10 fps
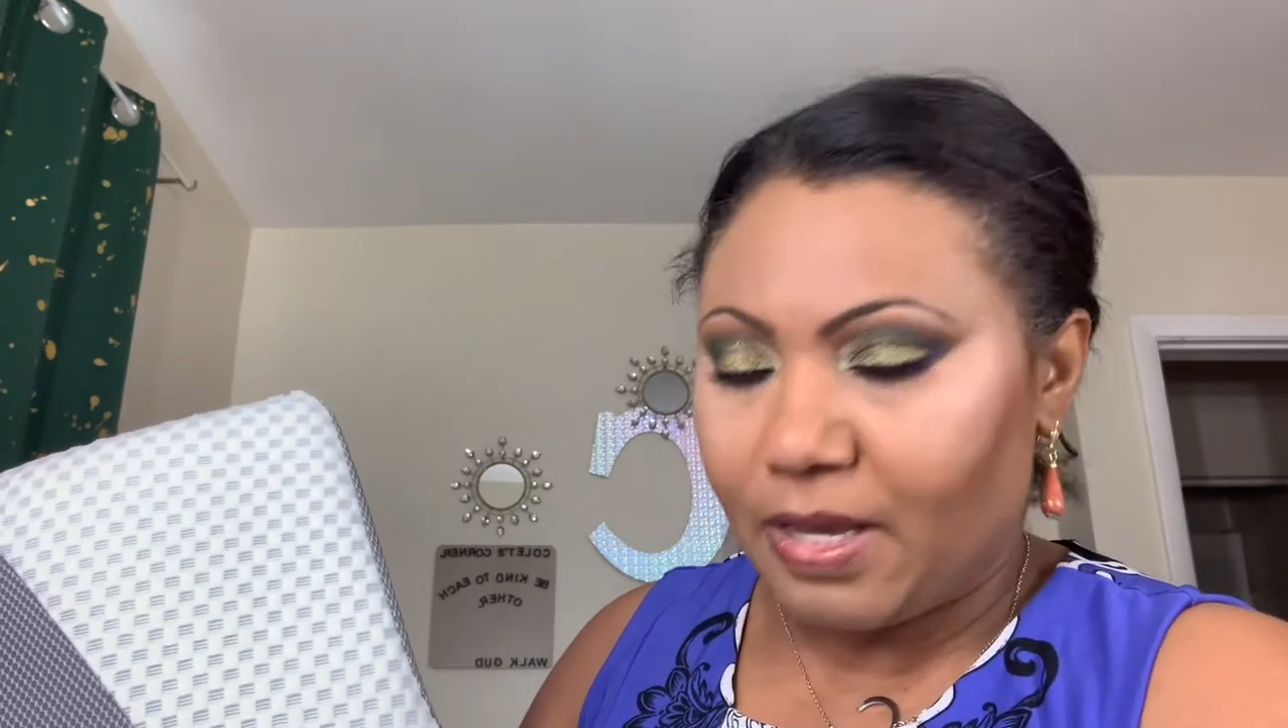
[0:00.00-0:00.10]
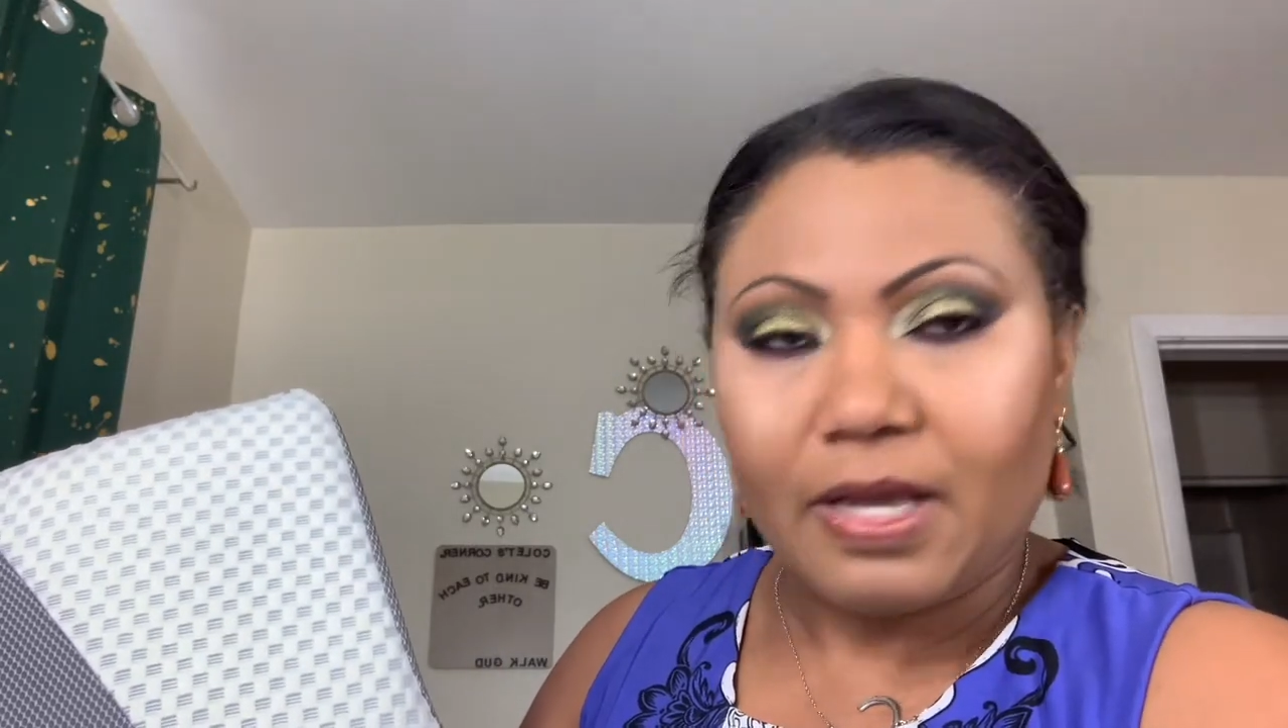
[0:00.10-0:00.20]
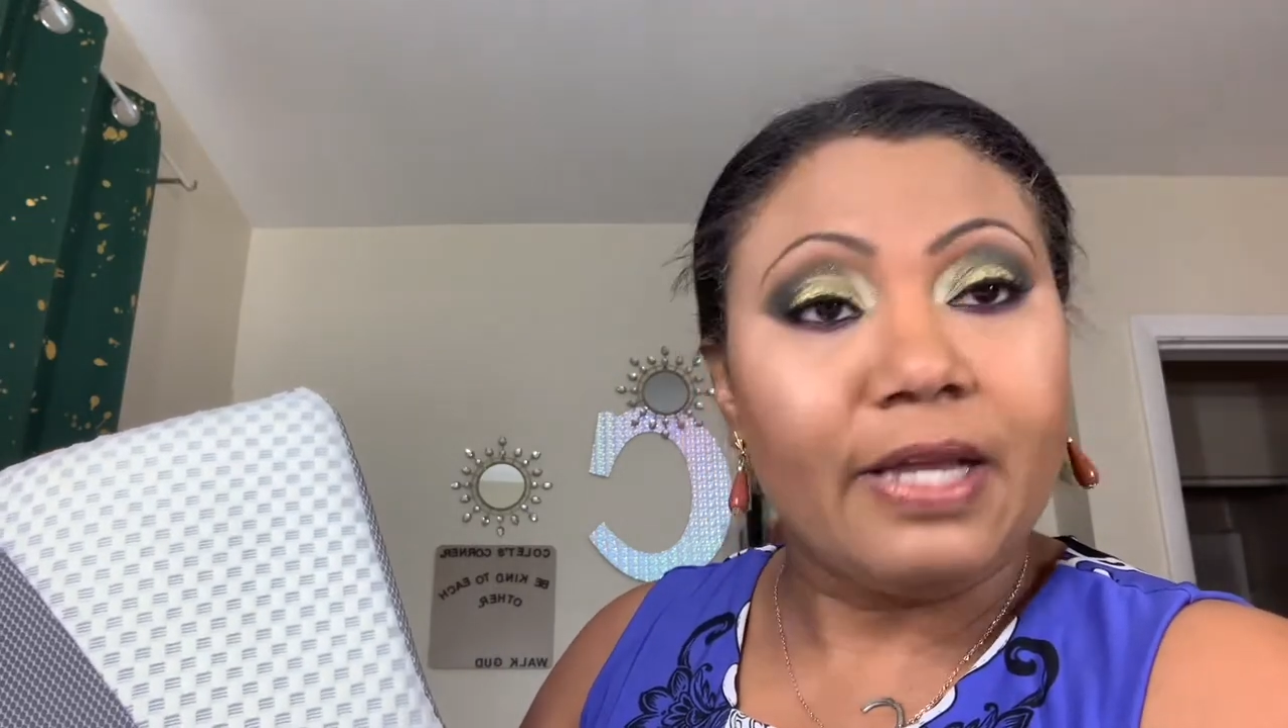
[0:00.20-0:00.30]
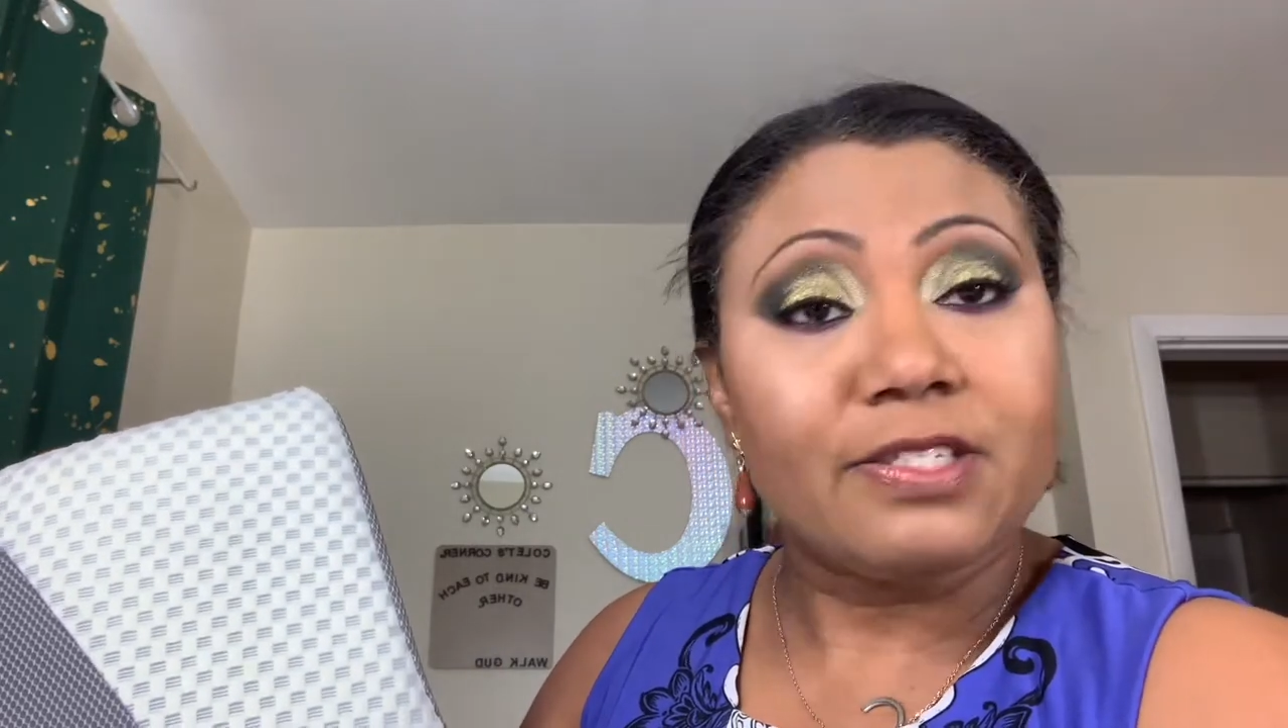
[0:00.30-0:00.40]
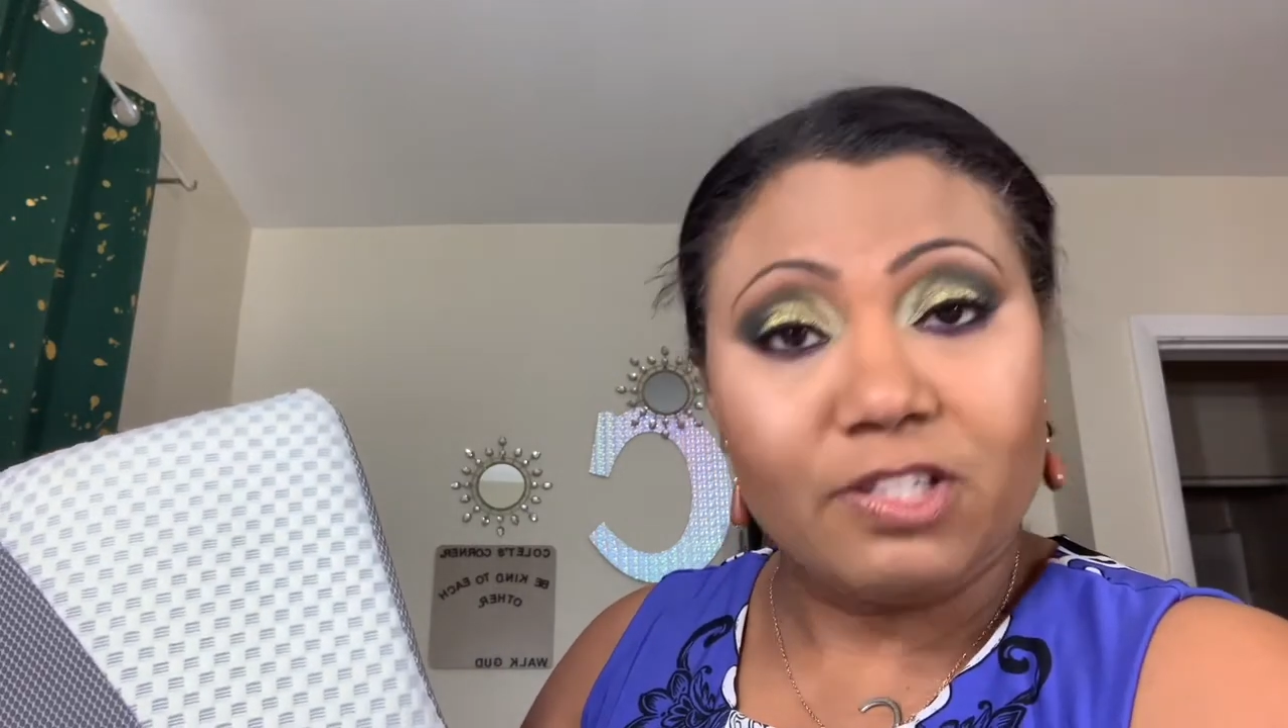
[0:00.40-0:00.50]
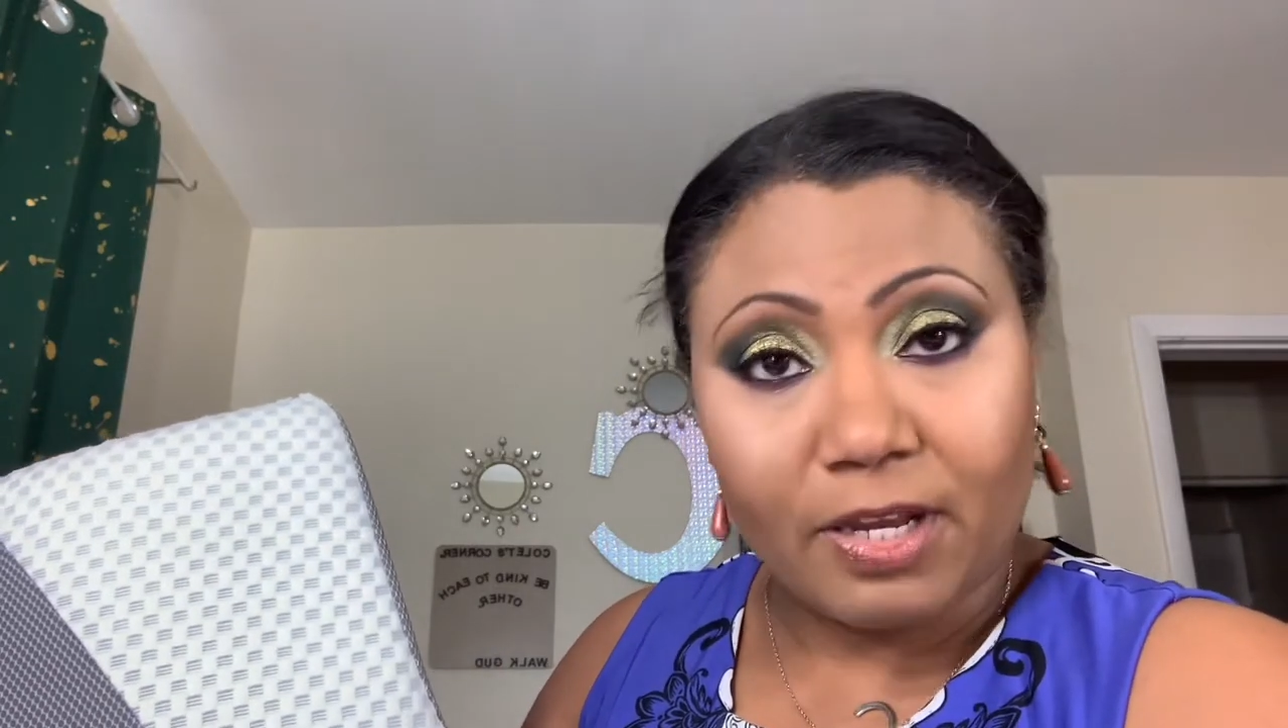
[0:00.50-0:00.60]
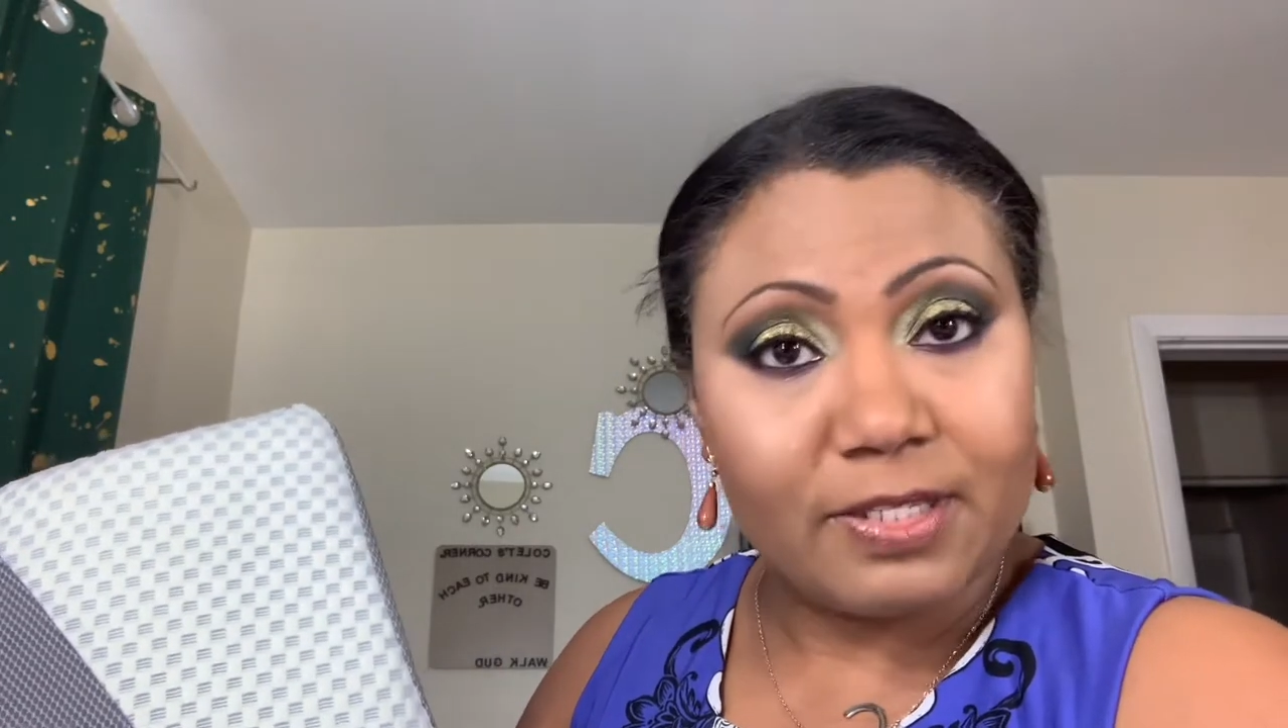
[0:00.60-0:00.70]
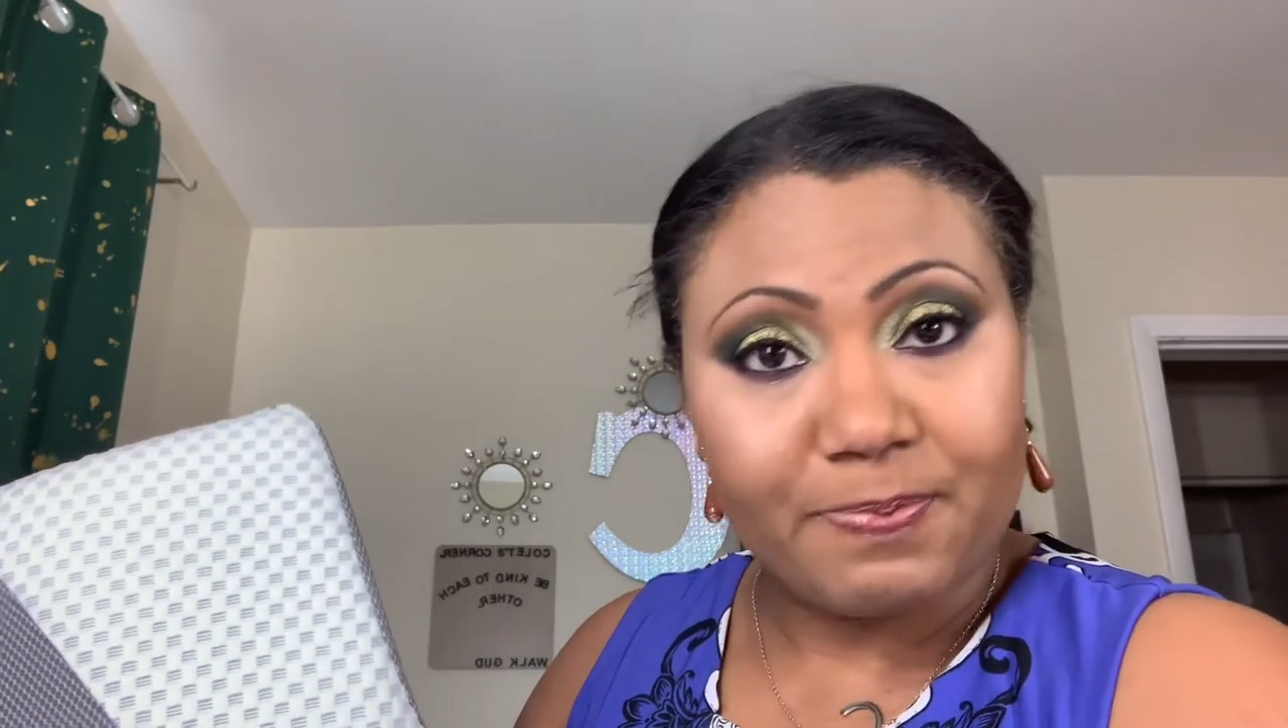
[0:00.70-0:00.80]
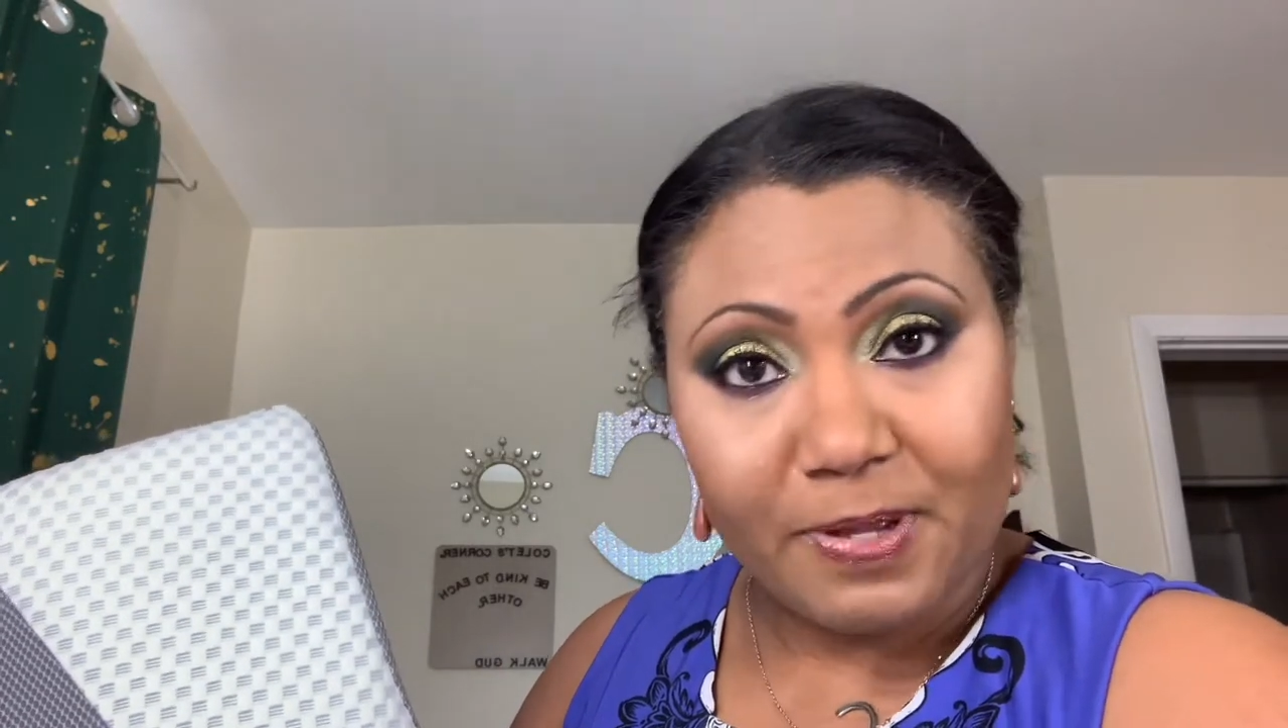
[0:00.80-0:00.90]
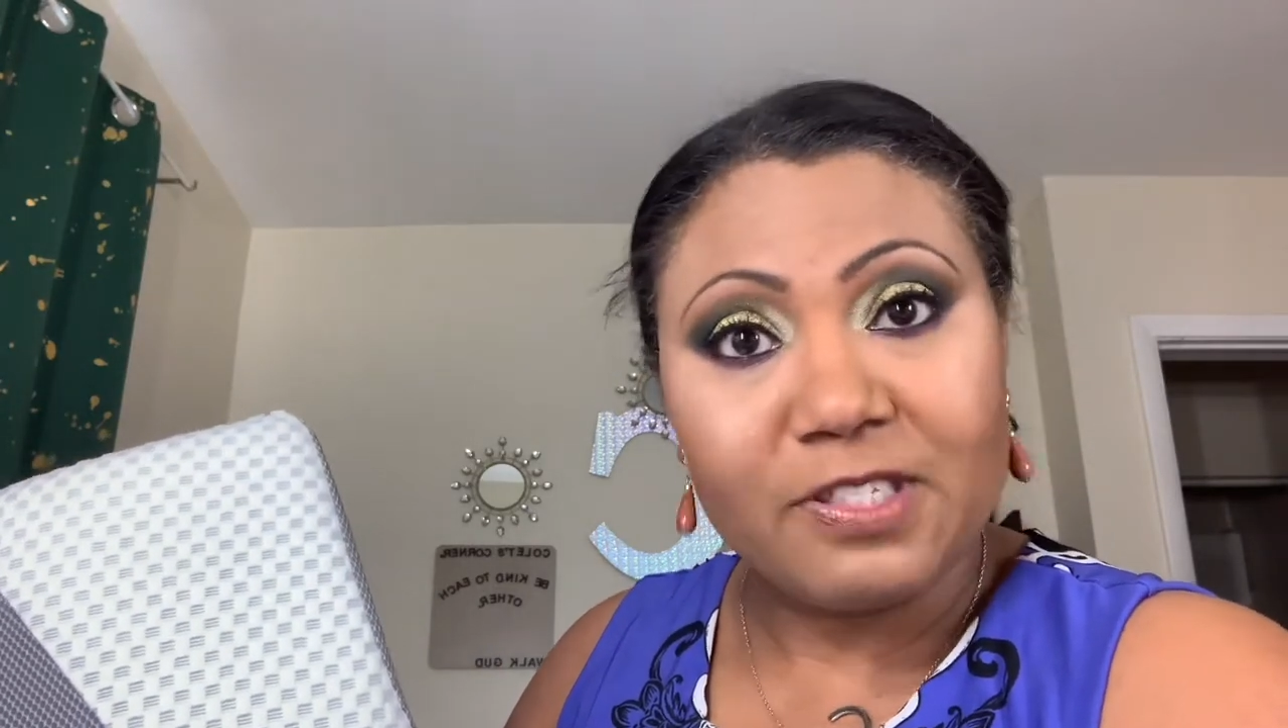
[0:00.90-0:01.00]
and it's not a
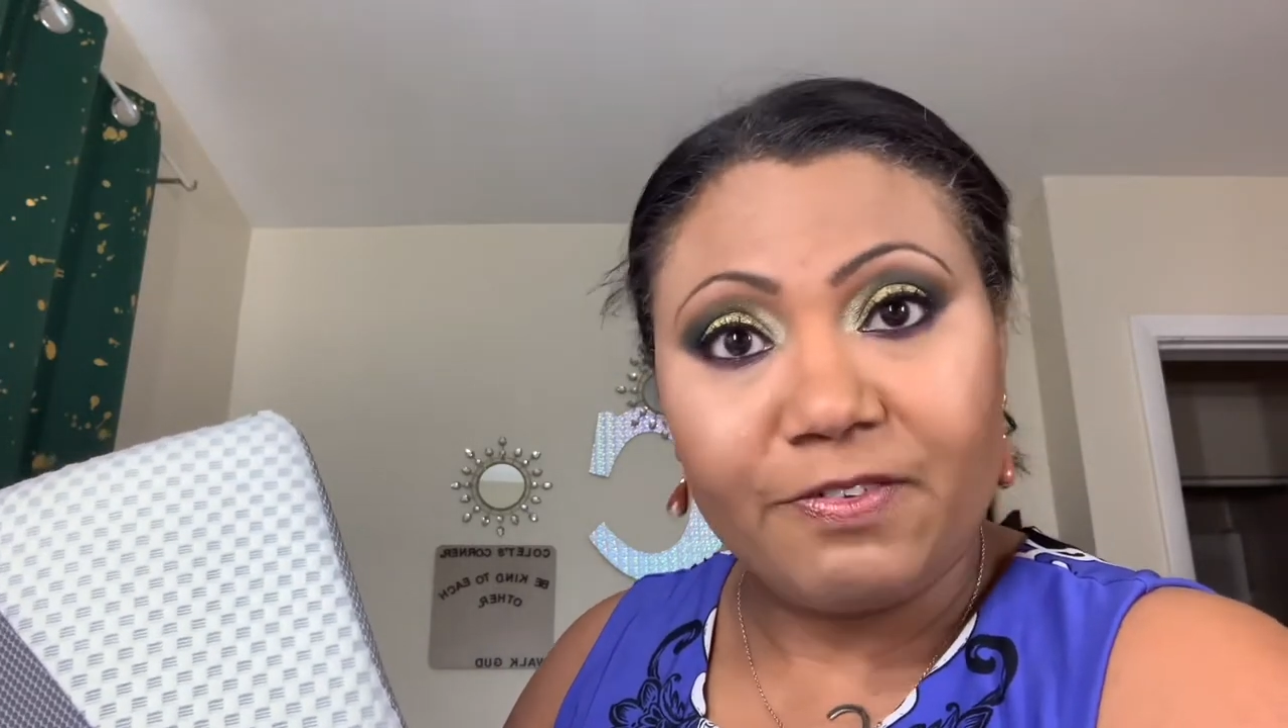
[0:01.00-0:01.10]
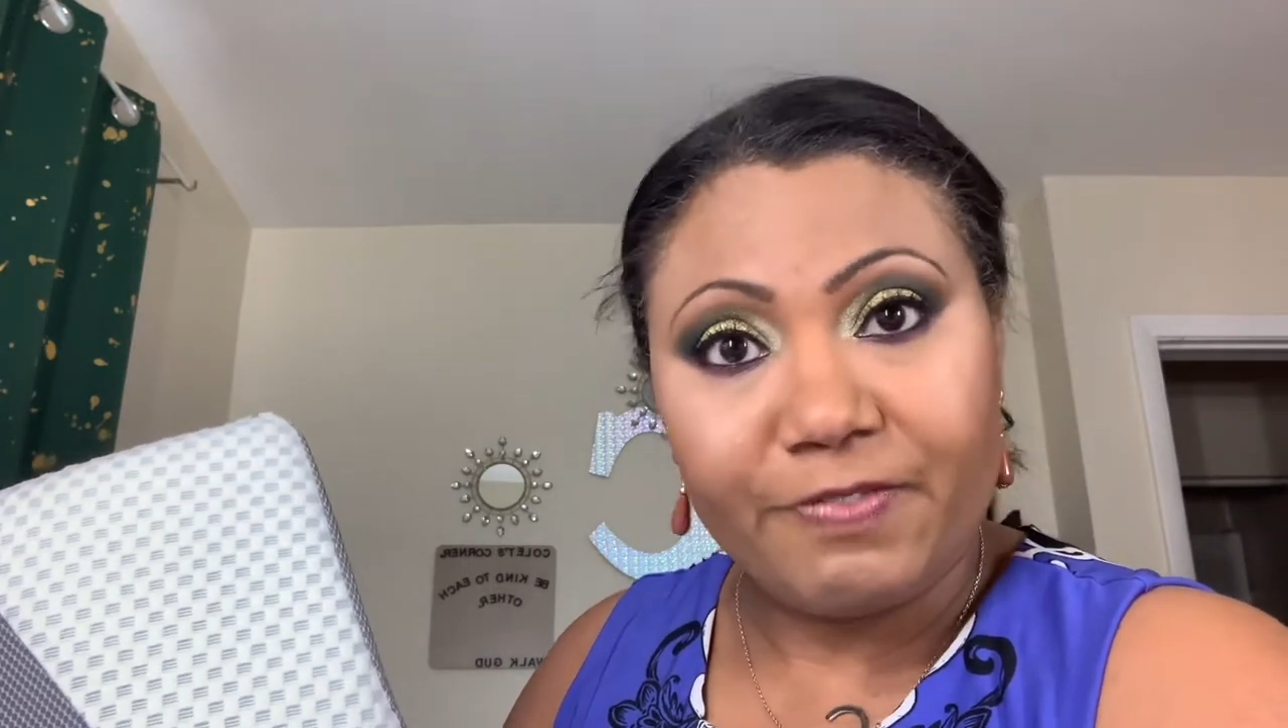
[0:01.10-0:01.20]
sponsored